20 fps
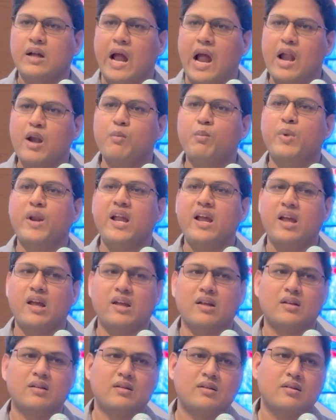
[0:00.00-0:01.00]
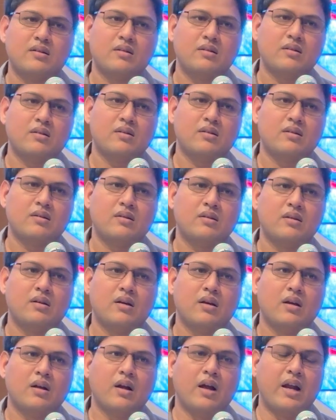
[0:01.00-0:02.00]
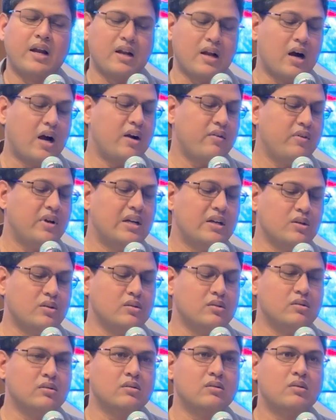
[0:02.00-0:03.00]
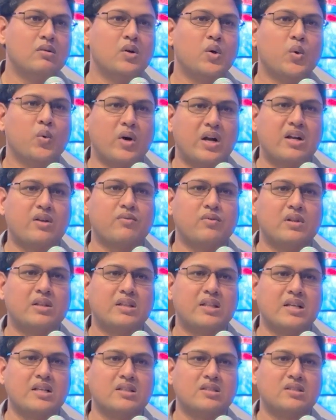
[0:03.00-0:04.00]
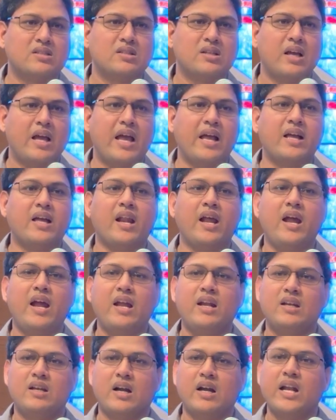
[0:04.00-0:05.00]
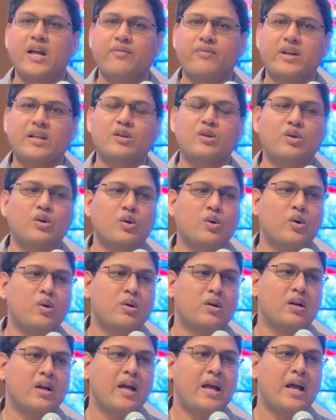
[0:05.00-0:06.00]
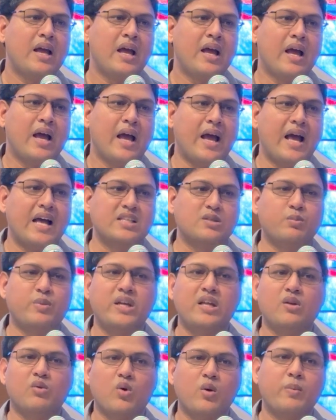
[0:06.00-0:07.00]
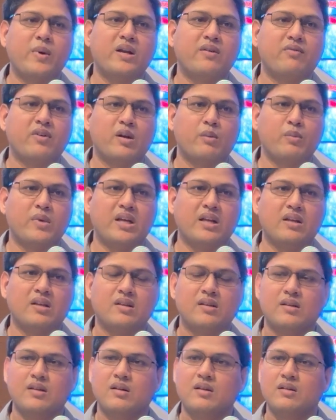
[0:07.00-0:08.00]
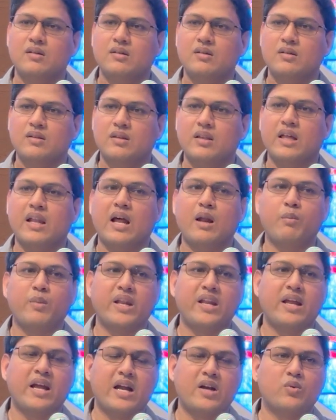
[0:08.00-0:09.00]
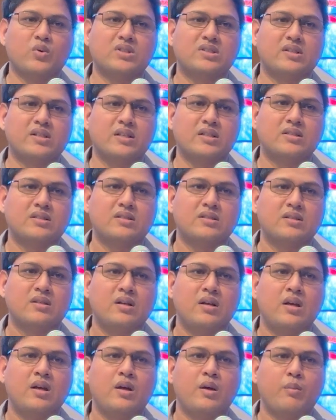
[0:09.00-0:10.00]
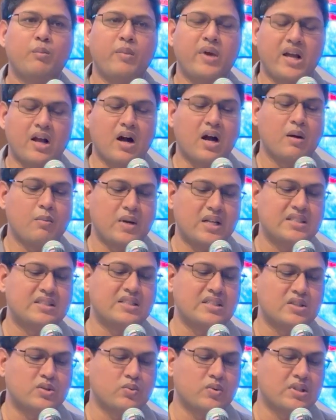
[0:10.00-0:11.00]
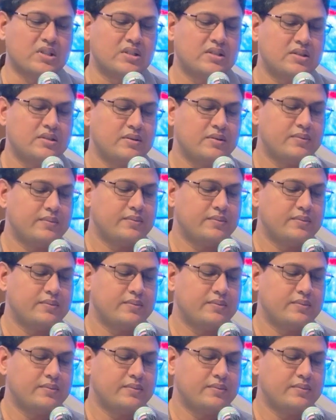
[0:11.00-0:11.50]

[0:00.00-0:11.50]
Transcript: and pray. And God will do wonderful things. A great and effective door has been opened for me. There are many adversaries. May God bless this verse.